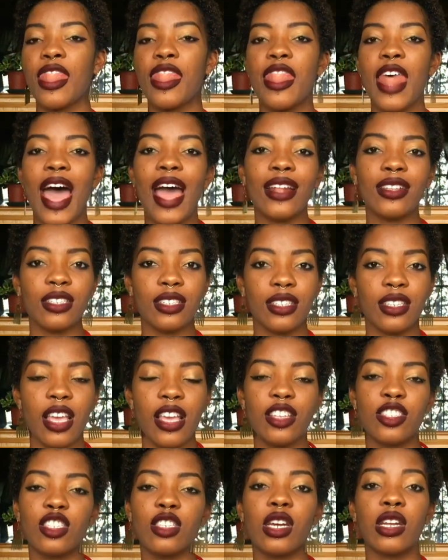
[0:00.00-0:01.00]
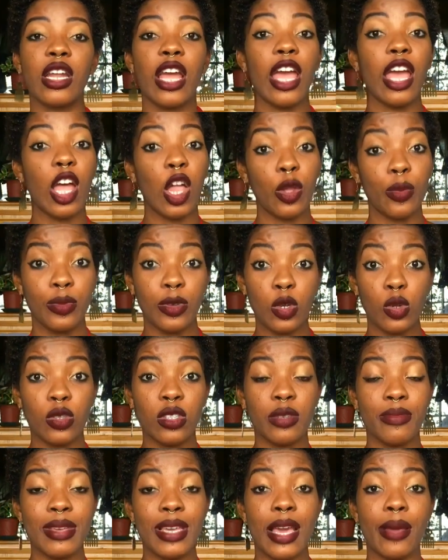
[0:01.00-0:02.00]
that is going to help you
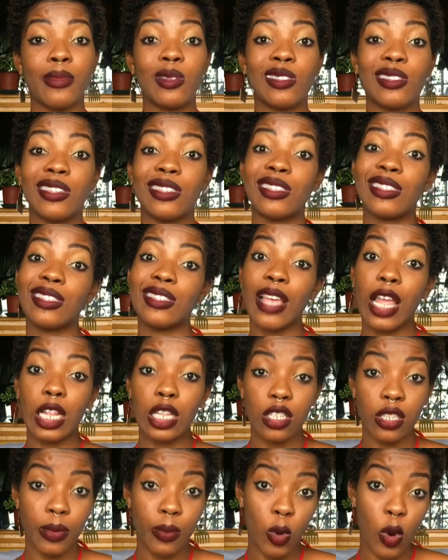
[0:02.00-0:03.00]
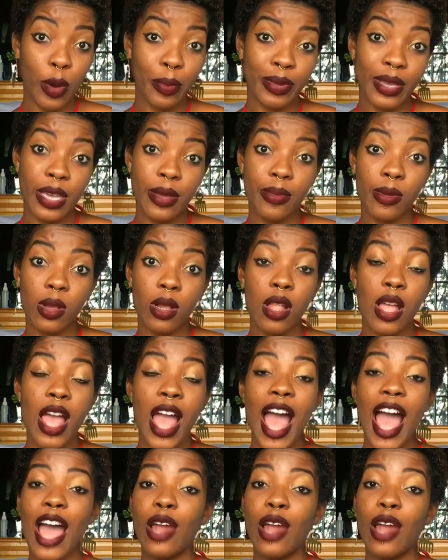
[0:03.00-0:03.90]
to be able to sell to more people